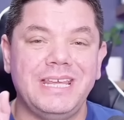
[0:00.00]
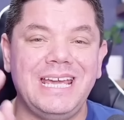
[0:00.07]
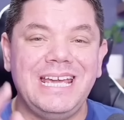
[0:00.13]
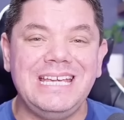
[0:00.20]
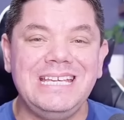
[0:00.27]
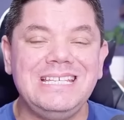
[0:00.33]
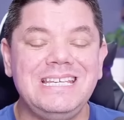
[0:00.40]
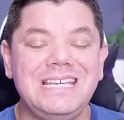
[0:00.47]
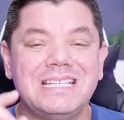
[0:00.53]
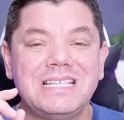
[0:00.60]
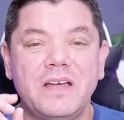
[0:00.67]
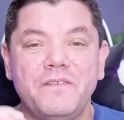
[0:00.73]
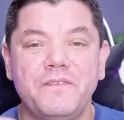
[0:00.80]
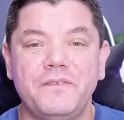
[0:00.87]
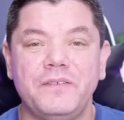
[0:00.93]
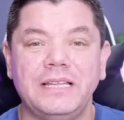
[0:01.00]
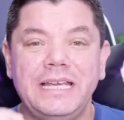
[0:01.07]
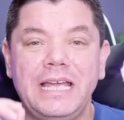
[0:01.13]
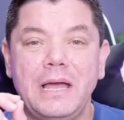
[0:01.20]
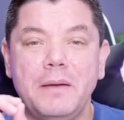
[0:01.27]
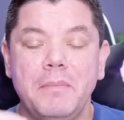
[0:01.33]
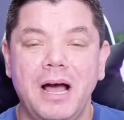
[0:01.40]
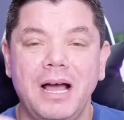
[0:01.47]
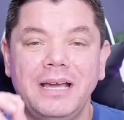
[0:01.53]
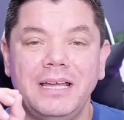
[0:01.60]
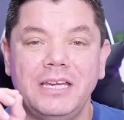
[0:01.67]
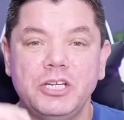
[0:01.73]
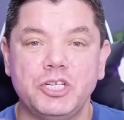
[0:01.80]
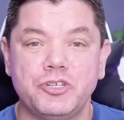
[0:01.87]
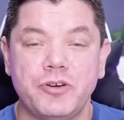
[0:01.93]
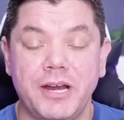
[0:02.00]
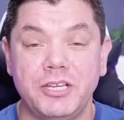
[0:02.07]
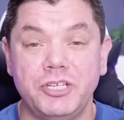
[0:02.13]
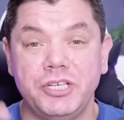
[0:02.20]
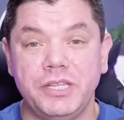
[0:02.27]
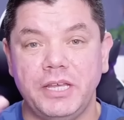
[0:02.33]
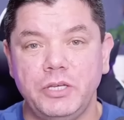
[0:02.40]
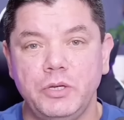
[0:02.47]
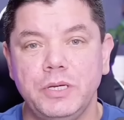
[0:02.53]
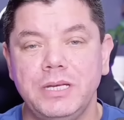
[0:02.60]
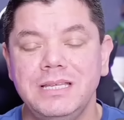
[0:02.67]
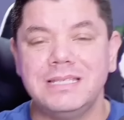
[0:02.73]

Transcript: the easiest affiliate marketing strategy that you